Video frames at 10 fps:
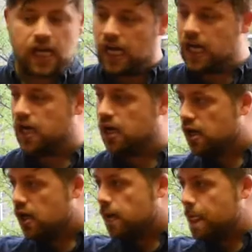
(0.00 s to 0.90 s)

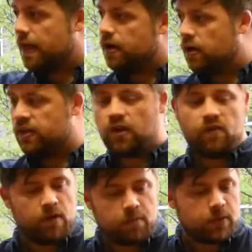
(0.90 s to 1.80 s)
and
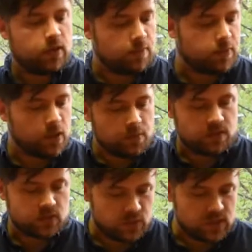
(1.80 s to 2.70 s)
a
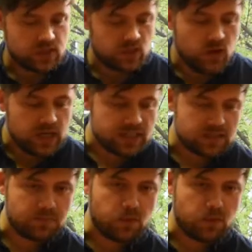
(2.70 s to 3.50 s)
predominance which are loyalist and